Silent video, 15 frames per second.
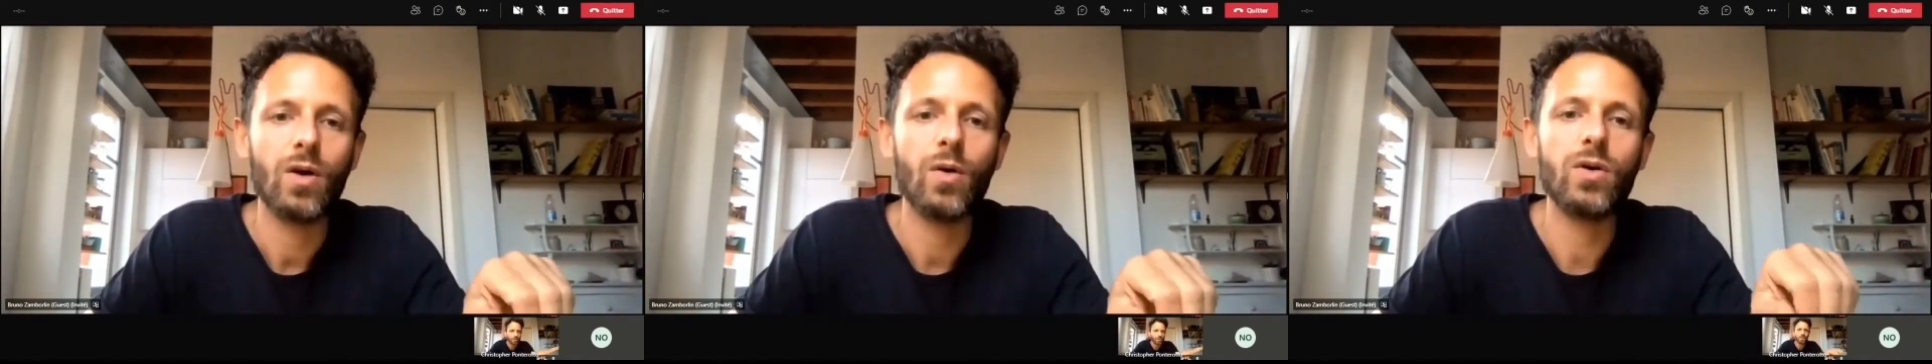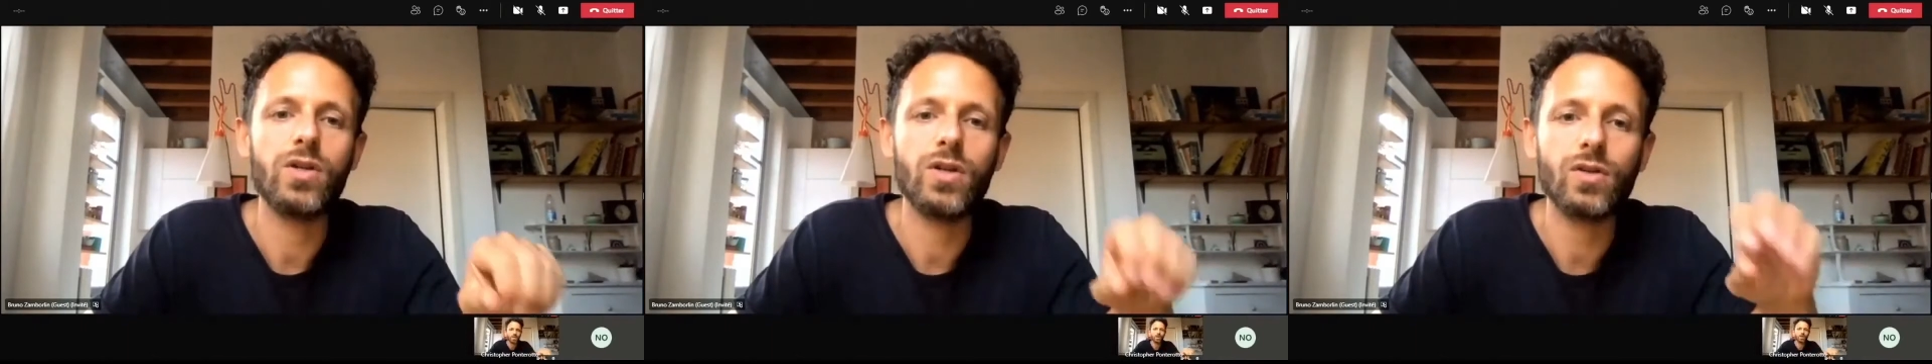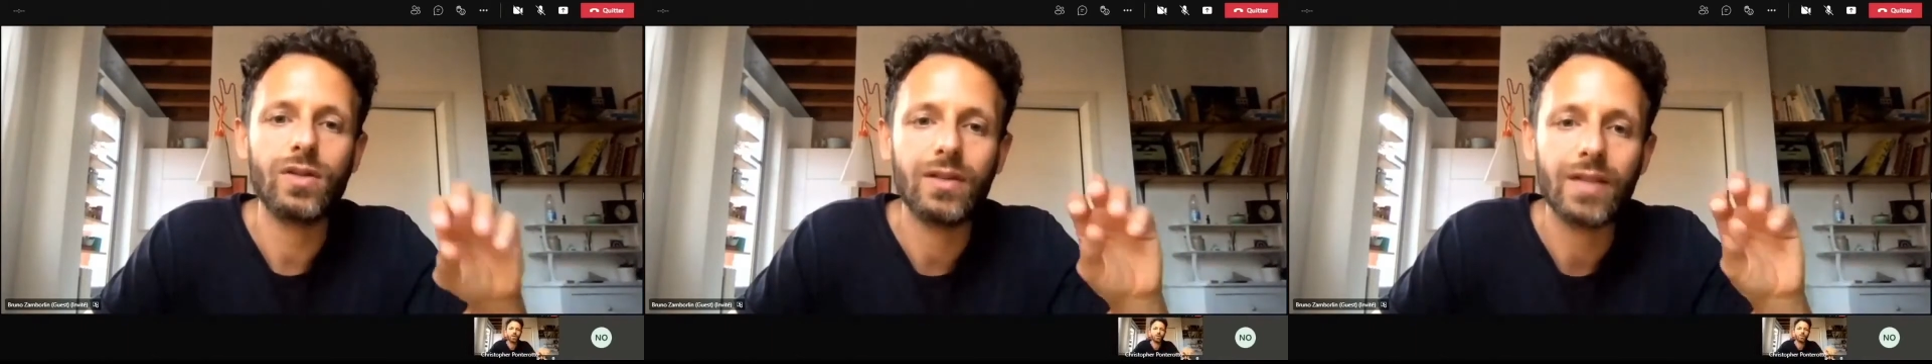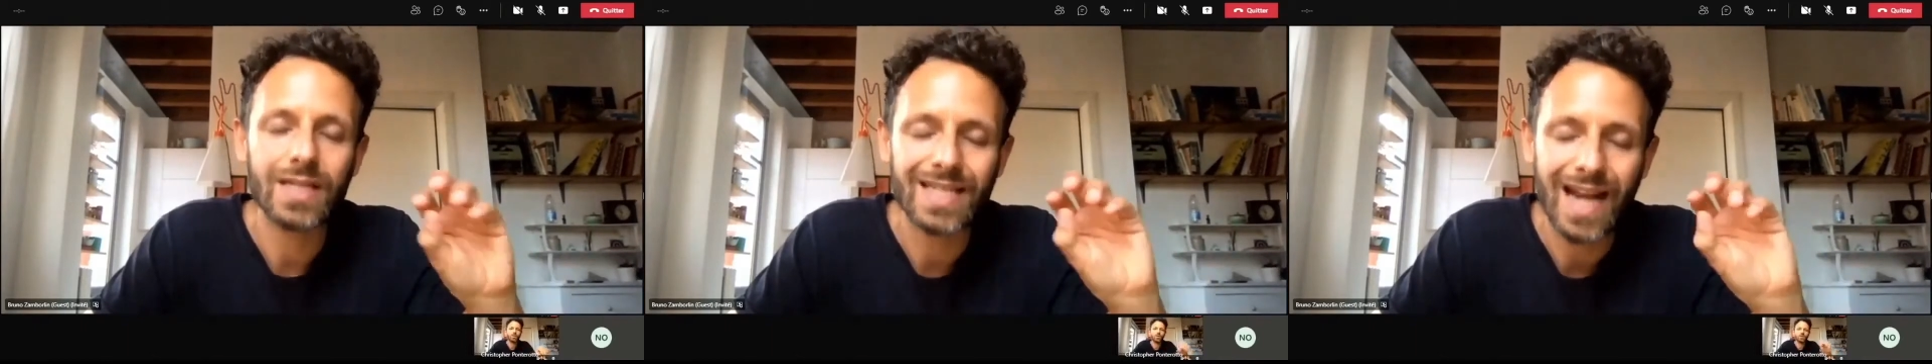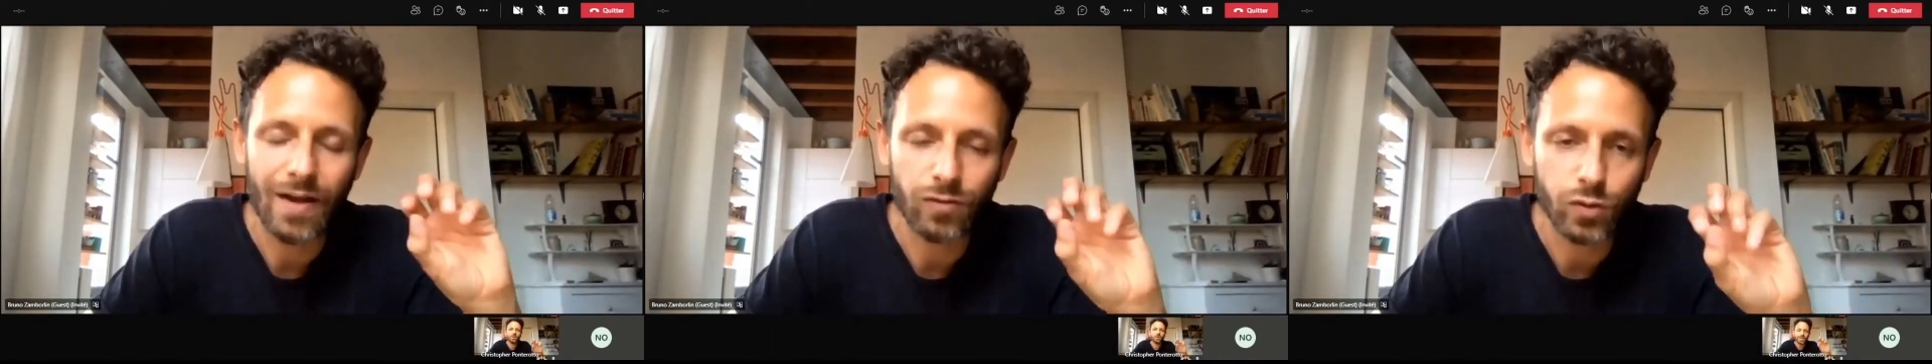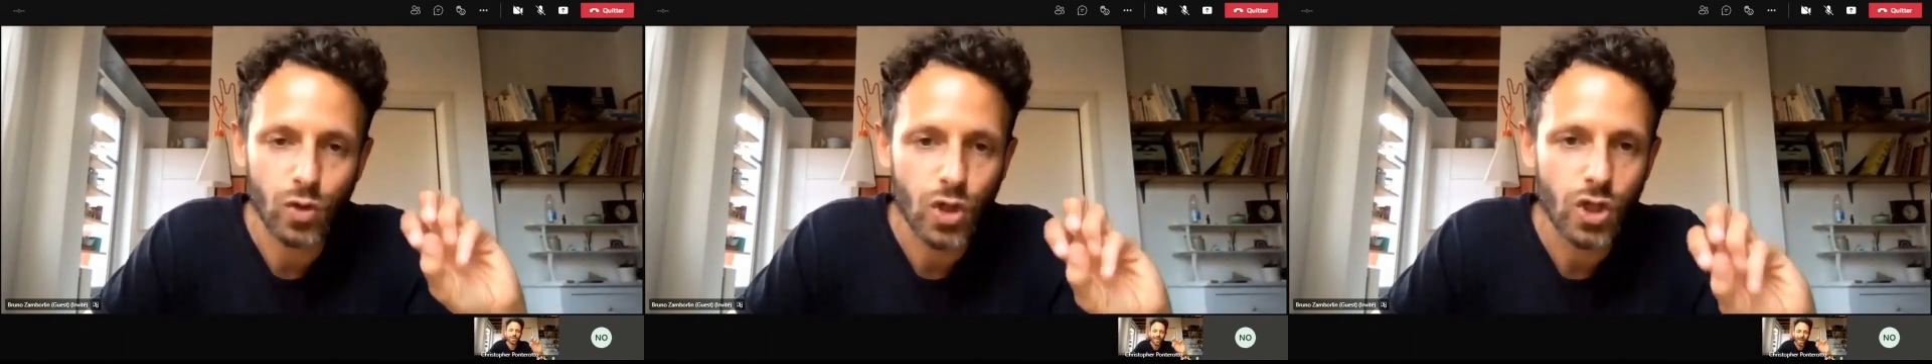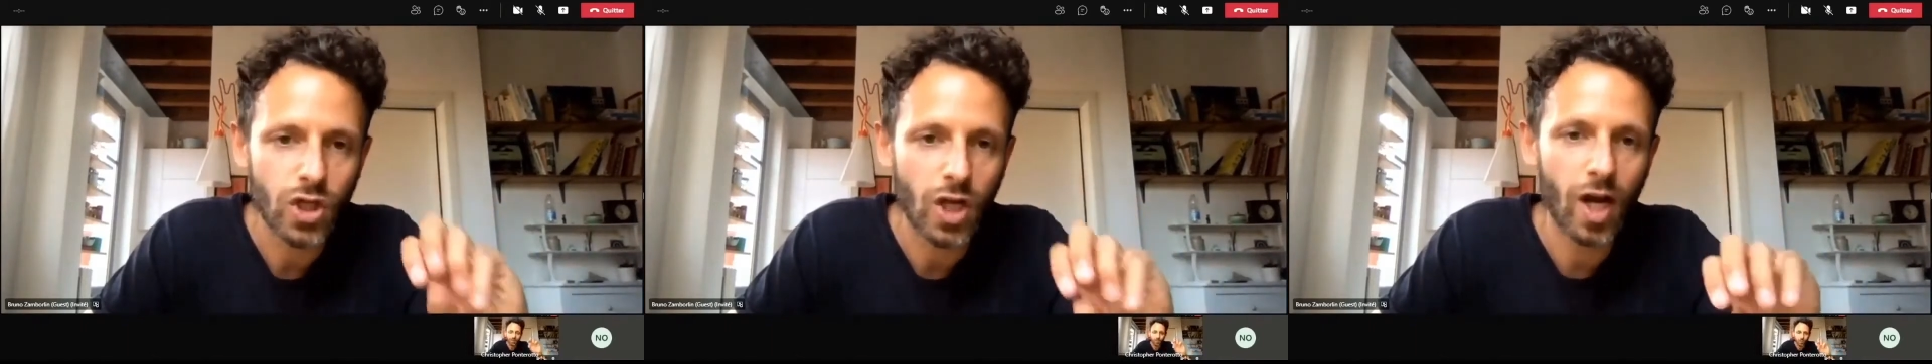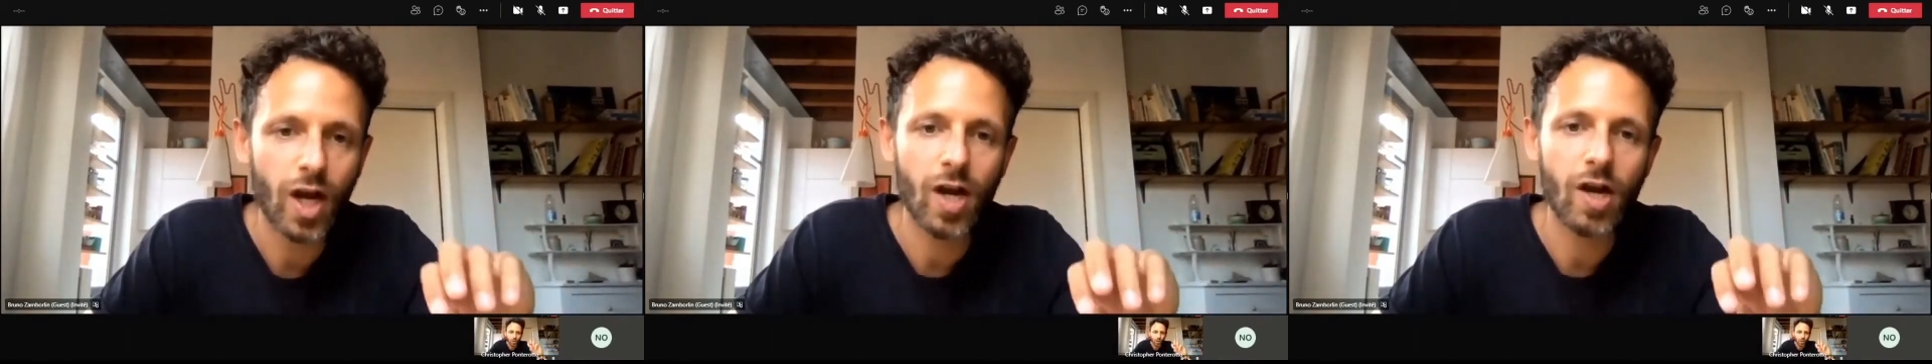audio, doesn't have to
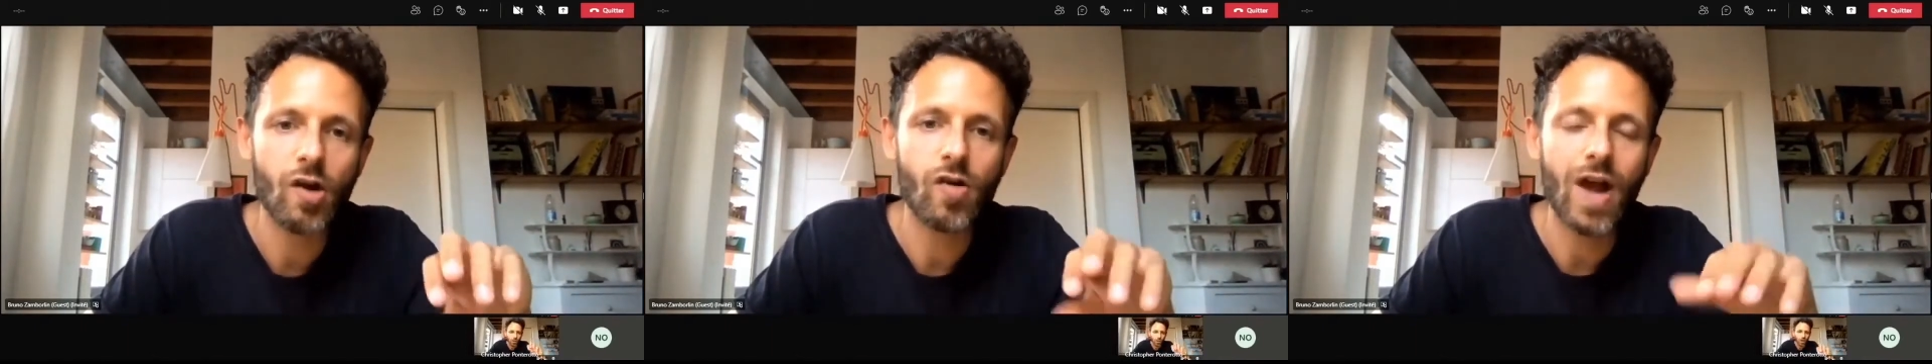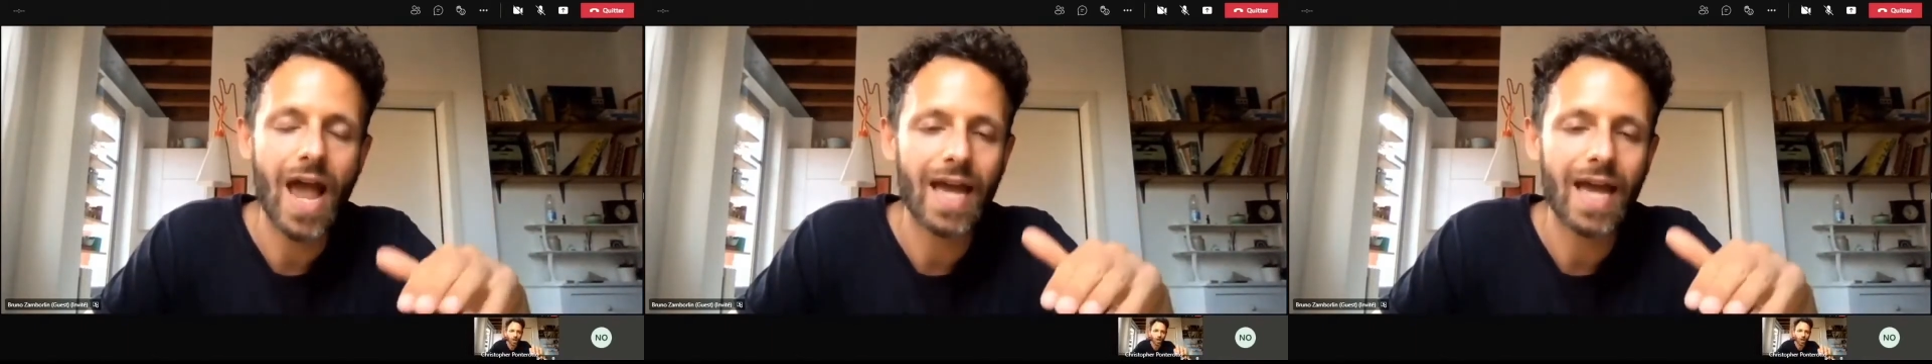share